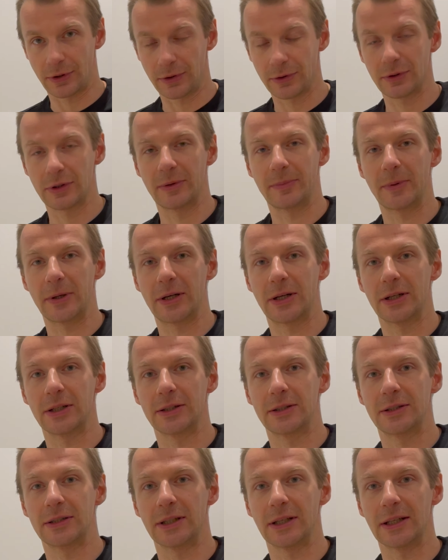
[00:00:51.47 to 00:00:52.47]
only
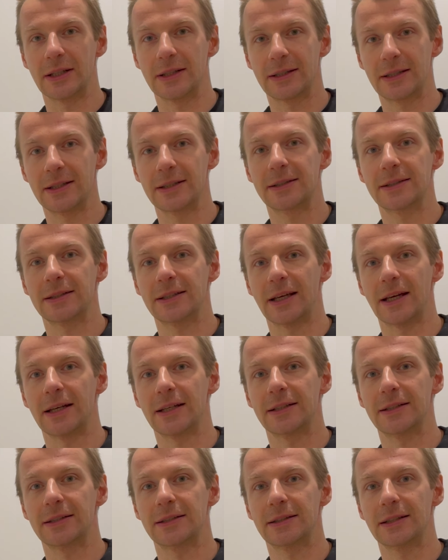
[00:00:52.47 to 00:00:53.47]
because in this
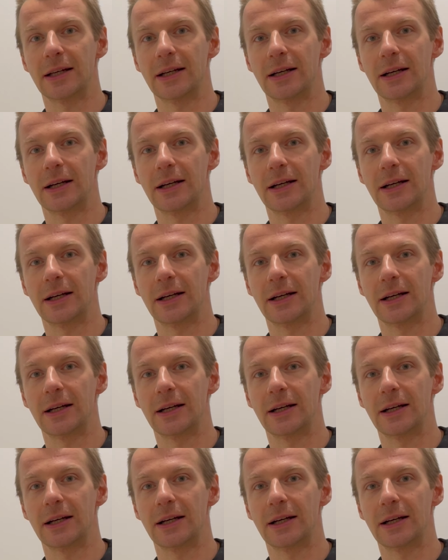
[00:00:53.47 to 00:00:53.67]
case